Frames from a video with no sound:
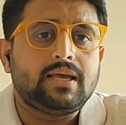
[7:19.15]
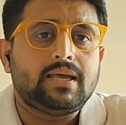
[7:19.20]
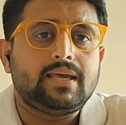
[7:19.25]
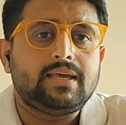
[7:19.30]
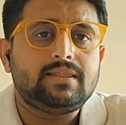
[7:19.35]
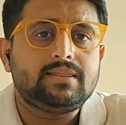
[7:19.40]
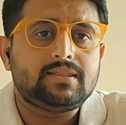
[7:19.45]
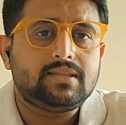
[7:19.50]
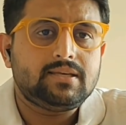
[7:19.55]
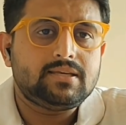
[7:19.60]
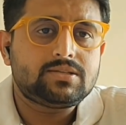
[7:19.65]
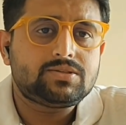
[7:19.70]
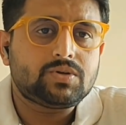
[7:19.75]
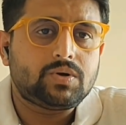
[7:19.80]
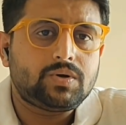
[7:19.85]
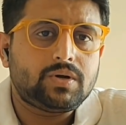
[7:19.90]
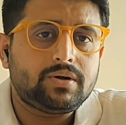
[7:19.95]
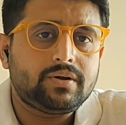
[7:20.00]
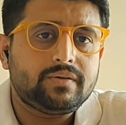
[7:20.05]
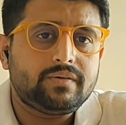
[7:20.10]
In these
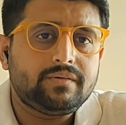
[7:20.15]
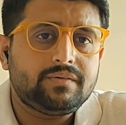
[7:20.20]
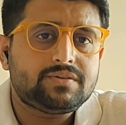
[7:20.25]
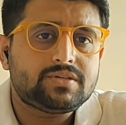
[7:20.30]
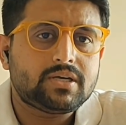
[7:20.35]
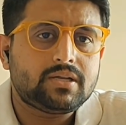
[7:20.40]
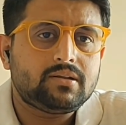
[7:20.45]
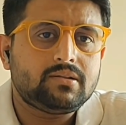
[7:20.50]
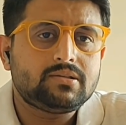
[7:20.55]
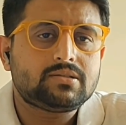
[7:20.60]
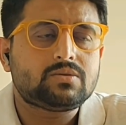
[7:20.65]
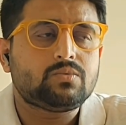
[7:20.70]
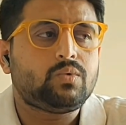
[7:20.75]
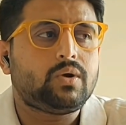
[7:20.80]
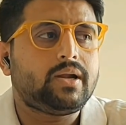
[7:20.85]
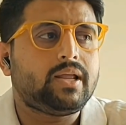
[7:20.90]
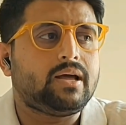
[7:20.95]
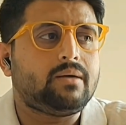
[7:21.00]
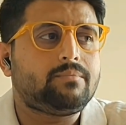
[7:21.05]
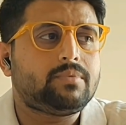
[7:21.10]
sort of delivery channels,
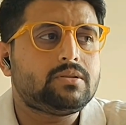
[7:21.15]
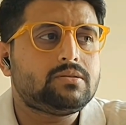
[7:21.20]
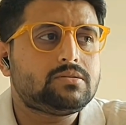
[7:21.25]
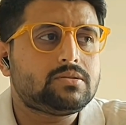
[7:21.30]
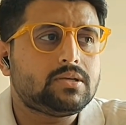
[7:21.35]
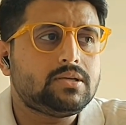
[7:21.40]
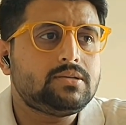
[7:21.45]
what happens